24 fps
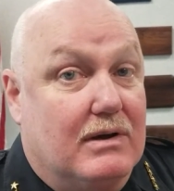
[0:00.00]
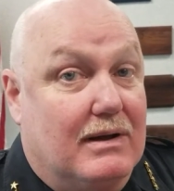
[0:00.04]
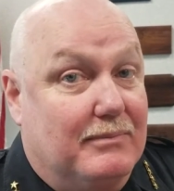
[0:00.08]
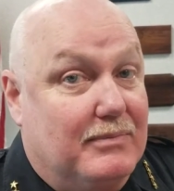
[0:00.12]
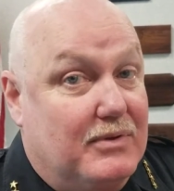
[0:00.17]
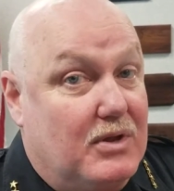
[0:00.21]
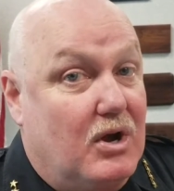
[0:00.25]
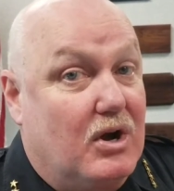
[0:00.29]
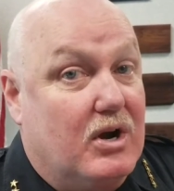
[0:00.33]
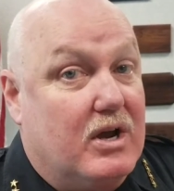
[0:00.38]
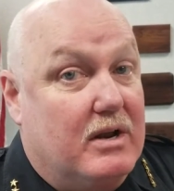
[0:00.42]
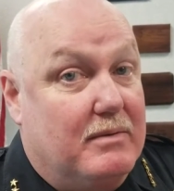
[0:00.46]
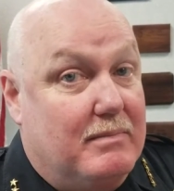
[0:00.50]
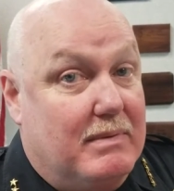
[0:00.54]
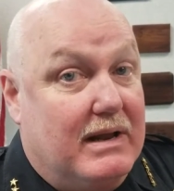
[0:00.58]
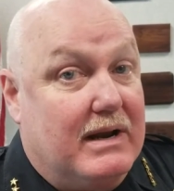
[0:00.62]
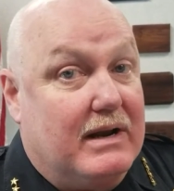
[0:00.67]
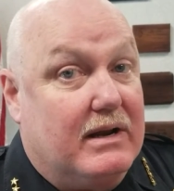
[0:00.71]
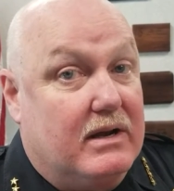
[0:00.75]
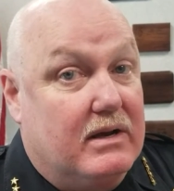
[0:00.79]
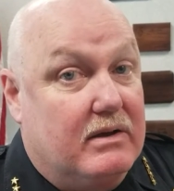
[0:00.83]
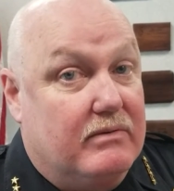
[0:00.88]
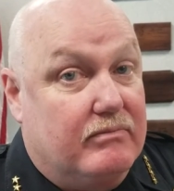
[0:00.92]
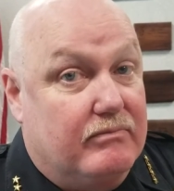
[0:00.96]
I'm talking about
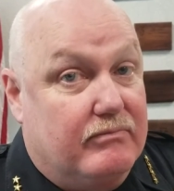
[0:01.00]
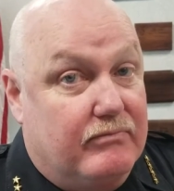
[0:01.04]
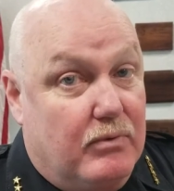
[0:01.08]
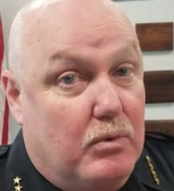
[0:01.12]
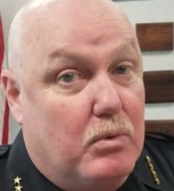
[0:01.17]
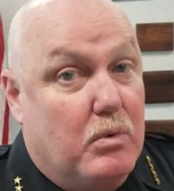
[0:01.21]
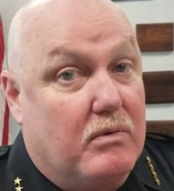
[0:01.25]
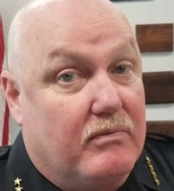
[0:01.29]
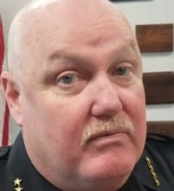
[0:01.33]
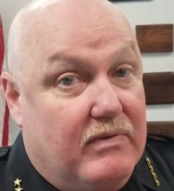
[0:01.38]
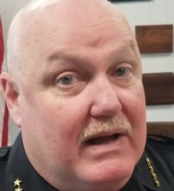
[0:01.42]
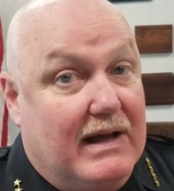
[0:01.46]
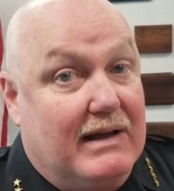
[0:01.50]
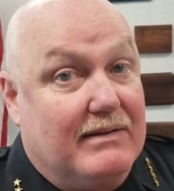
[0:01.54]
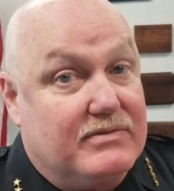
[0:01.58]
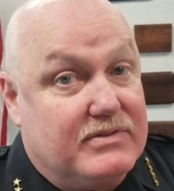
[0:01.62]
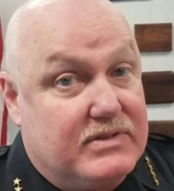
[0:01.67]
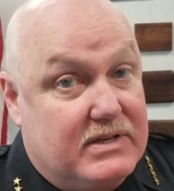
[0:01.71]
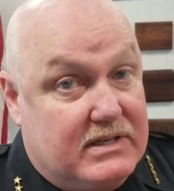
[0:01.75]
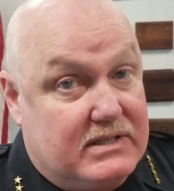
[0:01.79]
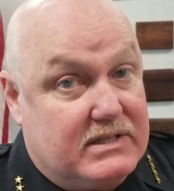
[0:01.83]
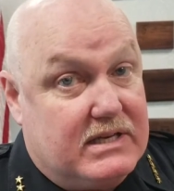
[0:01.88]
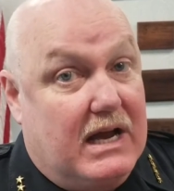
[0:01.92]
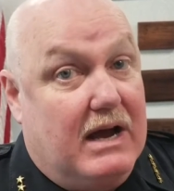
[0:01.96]
a good 4, 5,
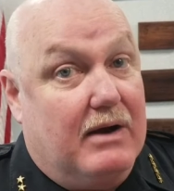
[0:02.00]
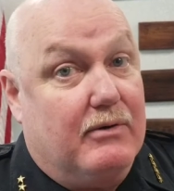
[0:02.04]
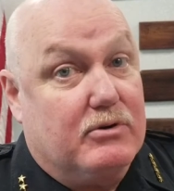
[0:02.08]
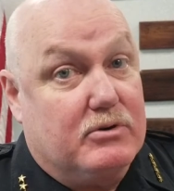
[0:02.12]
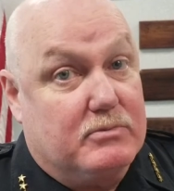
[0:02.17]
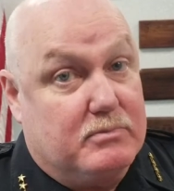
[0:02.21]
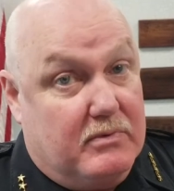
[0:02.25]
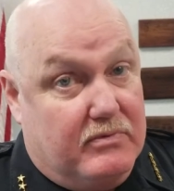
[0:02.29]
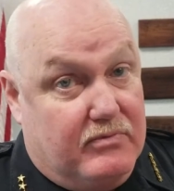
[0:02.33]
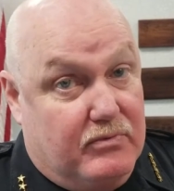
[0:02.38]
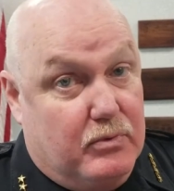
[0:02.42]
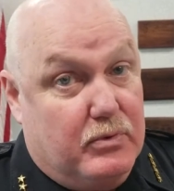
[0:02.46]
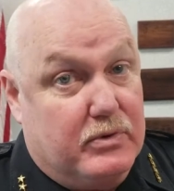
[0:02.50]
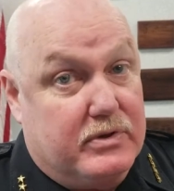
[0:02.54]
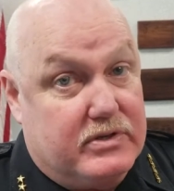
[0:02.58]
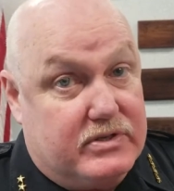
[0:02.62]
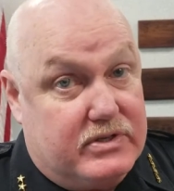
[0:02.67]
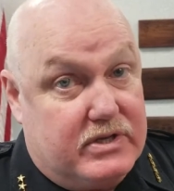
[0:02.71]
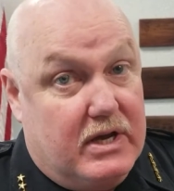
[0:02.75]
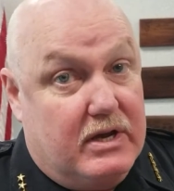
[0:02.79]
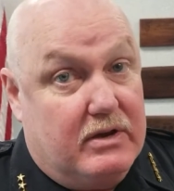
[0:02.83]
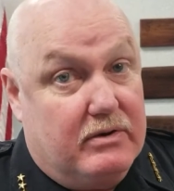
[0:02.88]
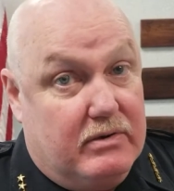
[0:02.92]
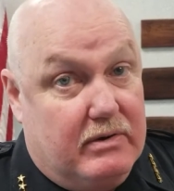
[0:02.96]
6 hours before the
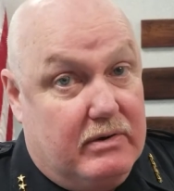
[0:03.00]
show.